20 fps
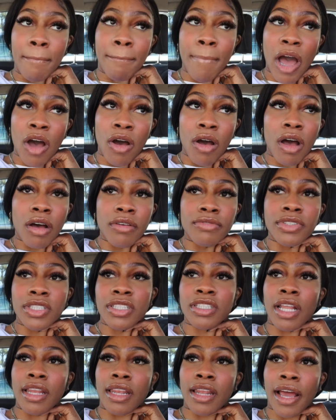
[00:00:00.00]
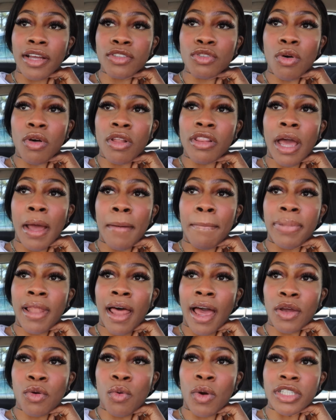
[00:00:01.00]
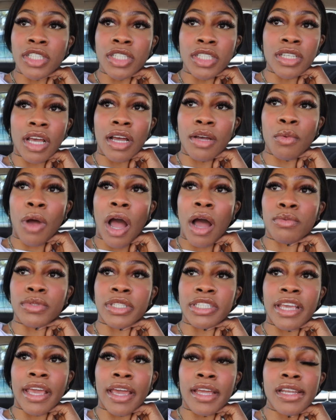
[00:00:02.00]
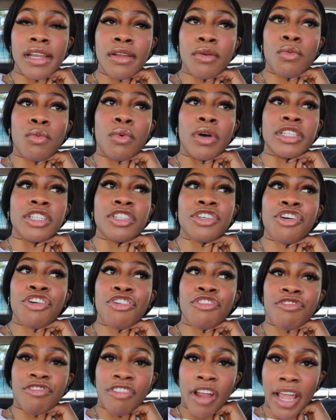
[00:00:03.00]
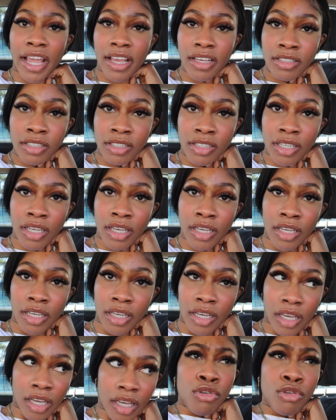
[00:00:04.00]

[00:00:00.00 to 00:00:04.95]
amount of select all the apply questions I was getting was crazy.